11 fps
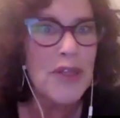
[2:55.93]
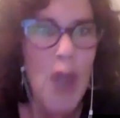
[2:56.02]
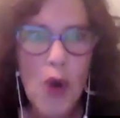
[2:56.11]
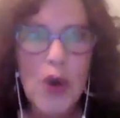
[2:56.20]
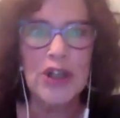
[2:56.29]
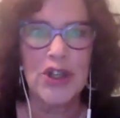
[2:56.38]

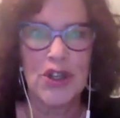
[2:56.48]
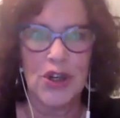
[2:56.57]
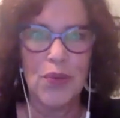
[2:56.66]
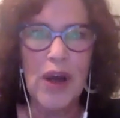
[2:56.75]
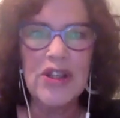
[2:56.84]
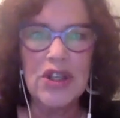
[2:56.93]
no concern
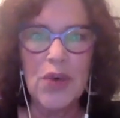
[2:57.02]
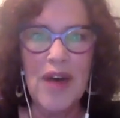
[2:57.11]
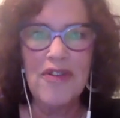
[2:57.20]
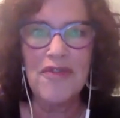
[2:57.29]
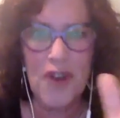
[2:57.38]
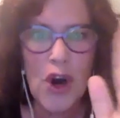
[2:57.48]

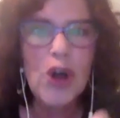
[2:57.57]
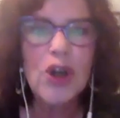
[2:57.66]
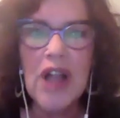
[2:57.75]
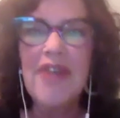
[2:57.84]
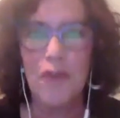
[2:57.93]
whatsoever for her life